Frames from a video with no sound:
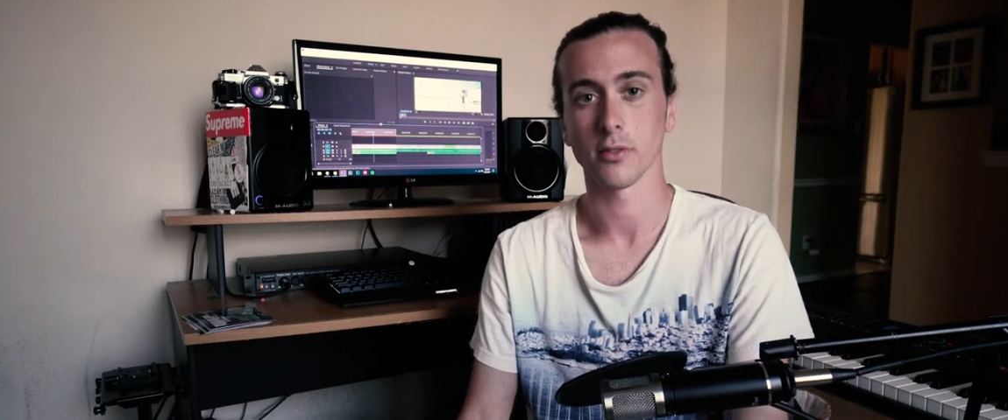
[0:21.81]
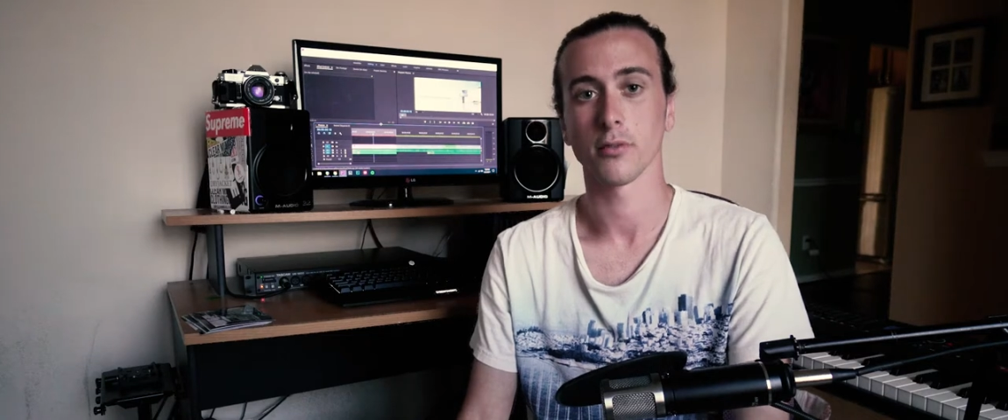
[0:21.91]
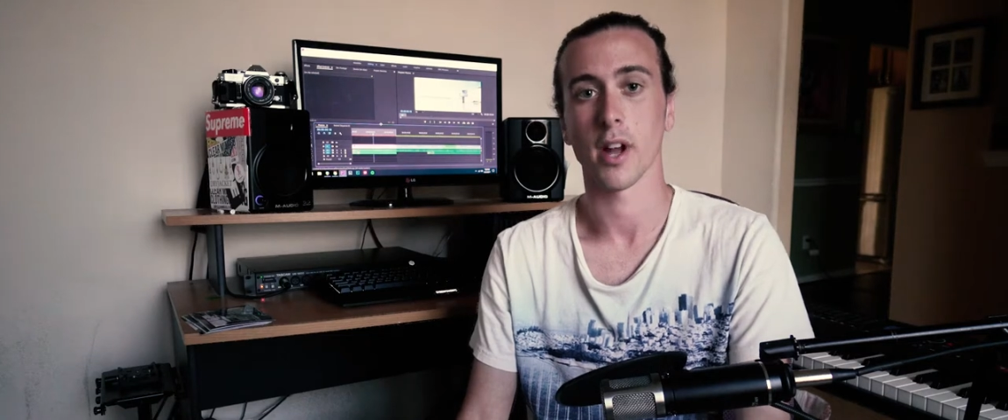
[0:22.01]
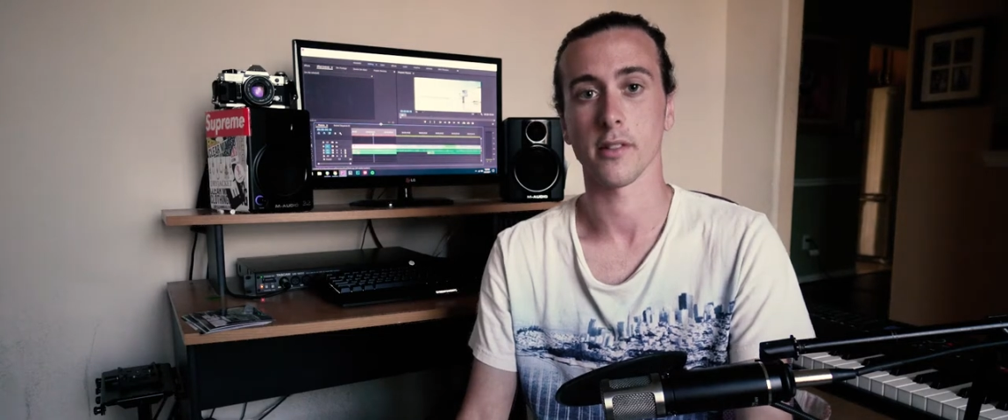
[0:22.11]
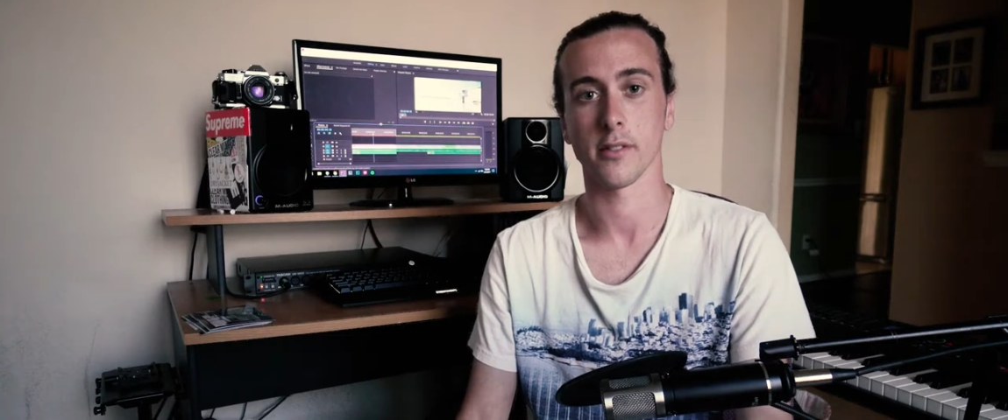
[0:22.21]

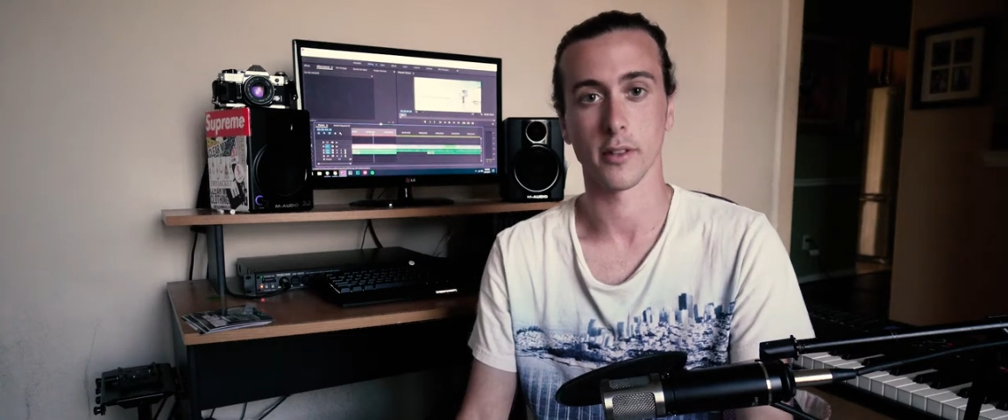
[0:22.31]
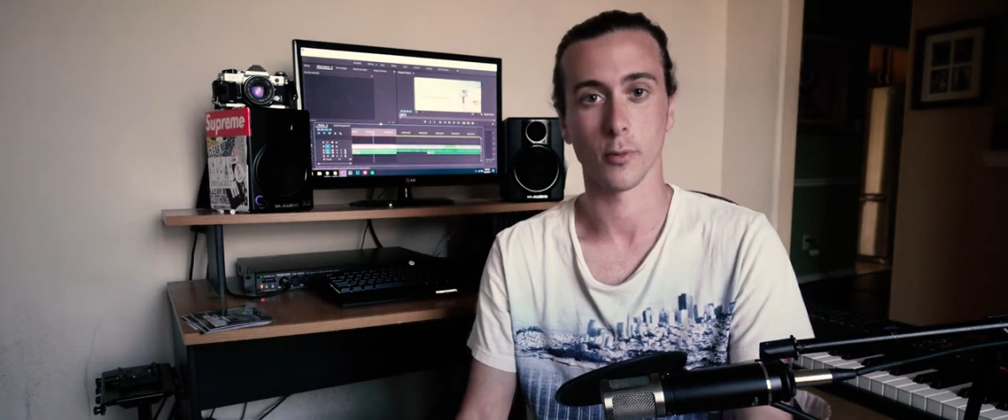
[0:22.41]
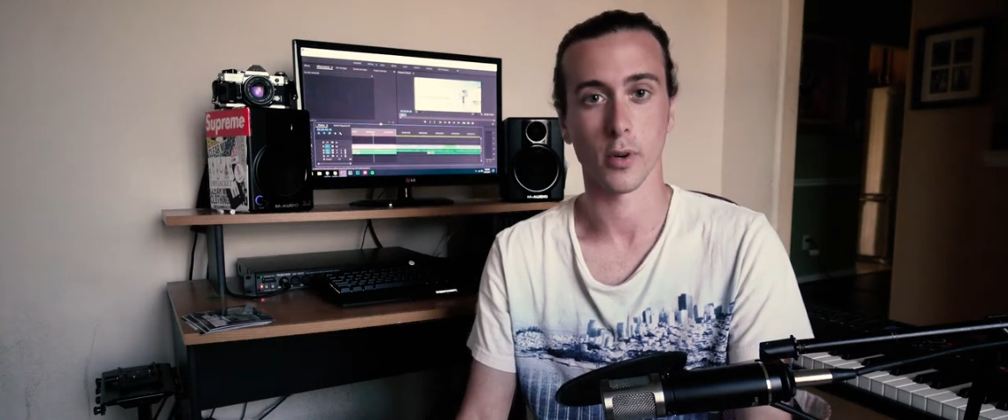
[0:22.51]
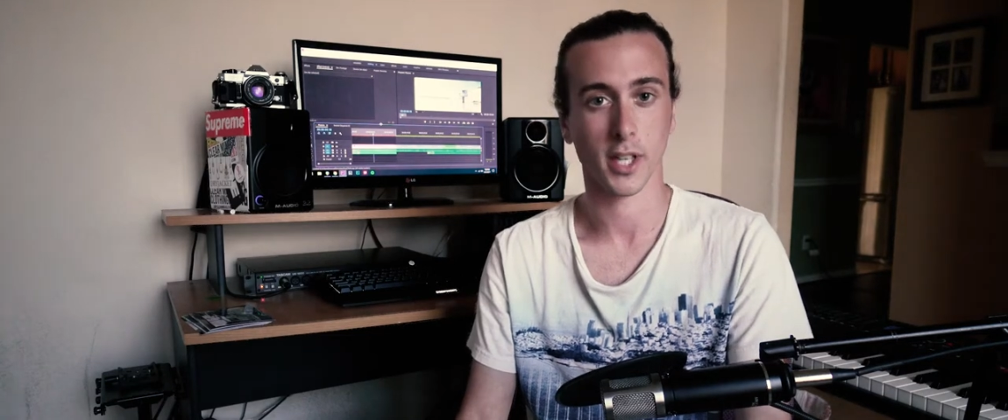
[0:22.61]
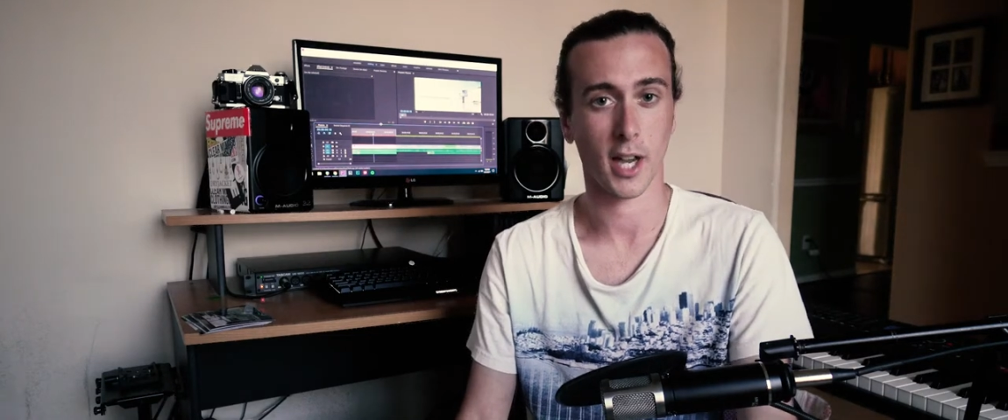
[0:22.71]
rather
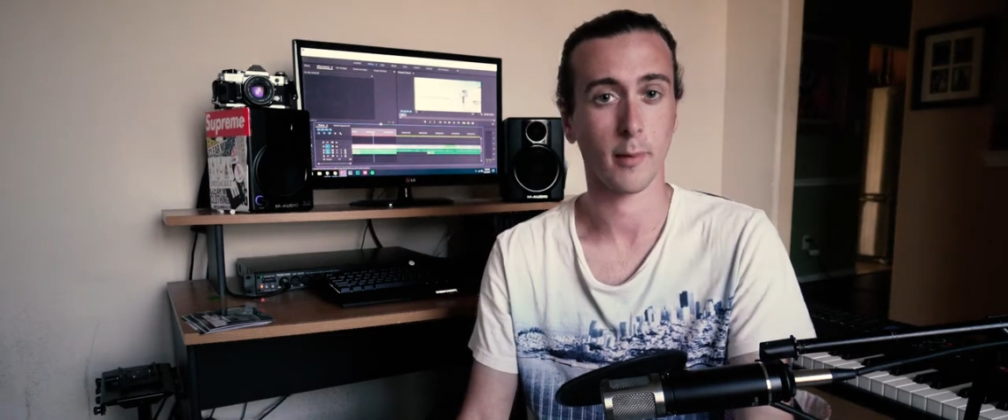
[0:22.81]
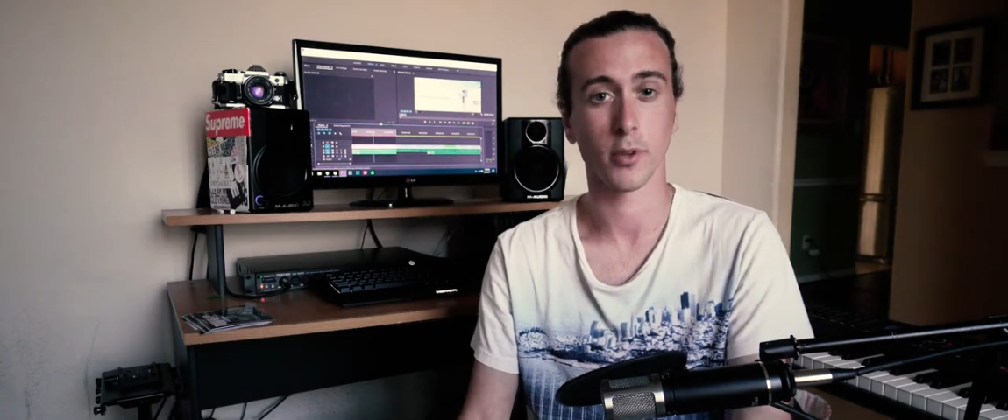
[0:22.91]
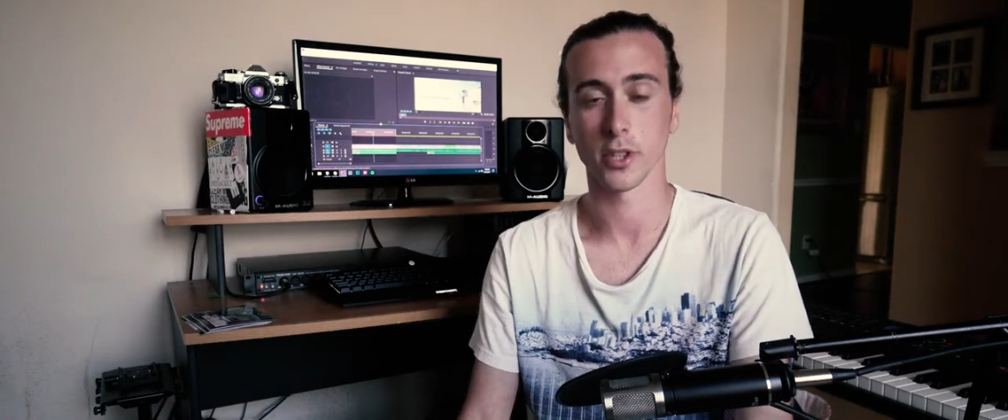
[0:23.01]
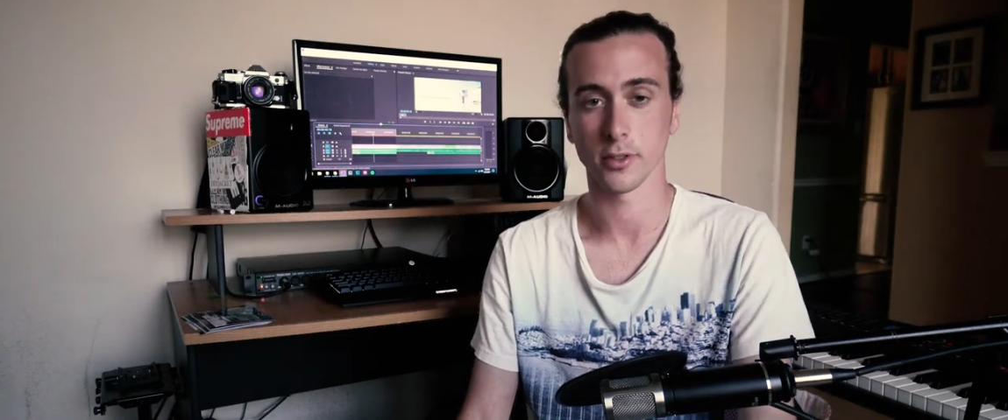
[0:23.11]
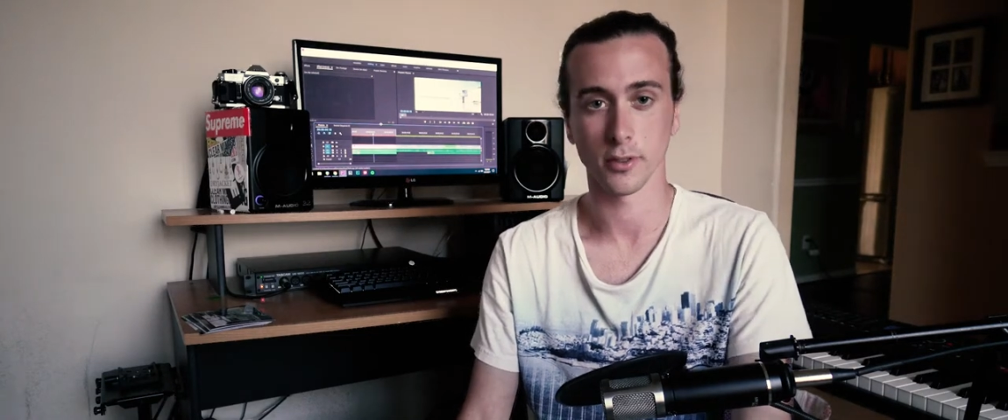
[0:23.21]
than what
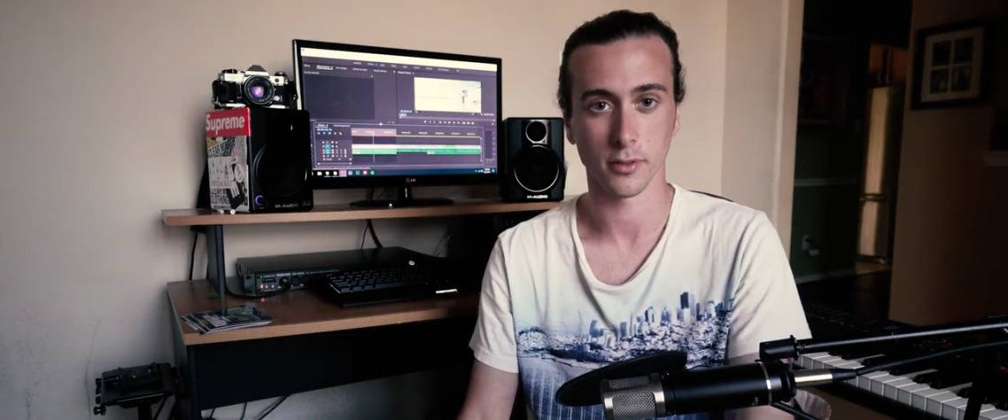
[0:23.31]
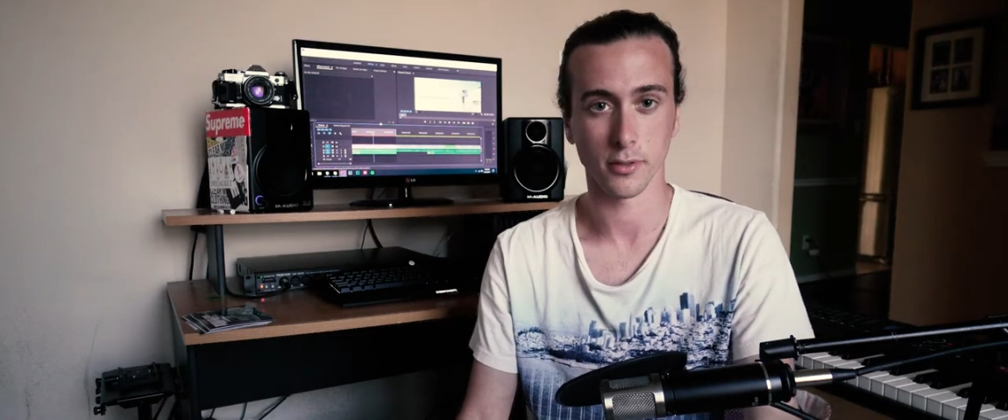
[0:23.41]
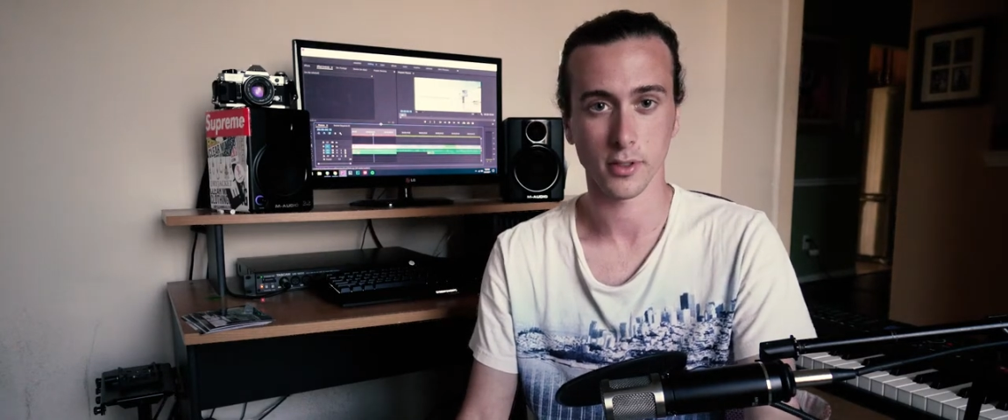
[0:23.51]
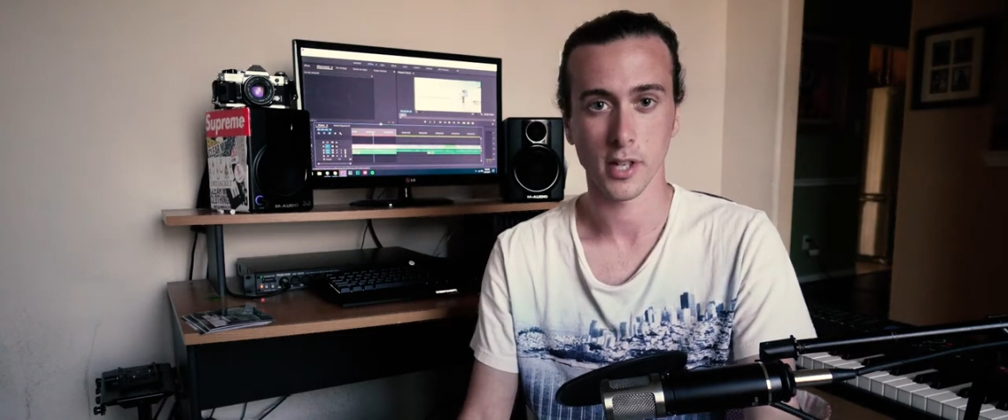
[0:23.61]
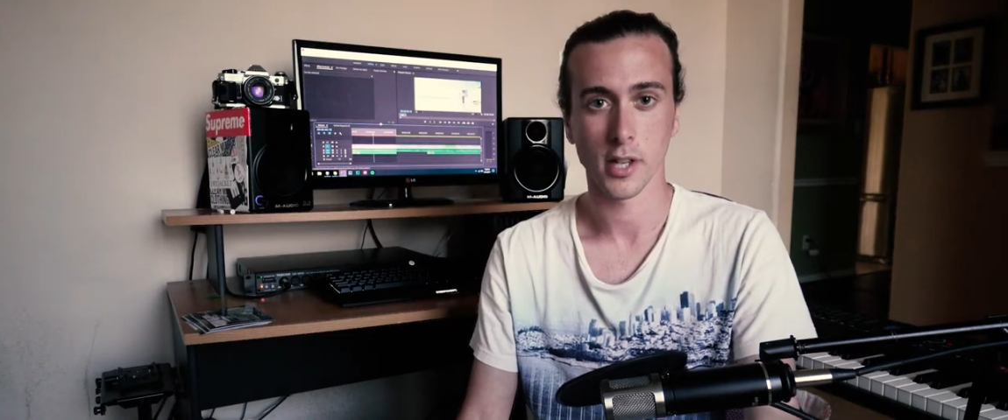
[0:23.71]
camera you use.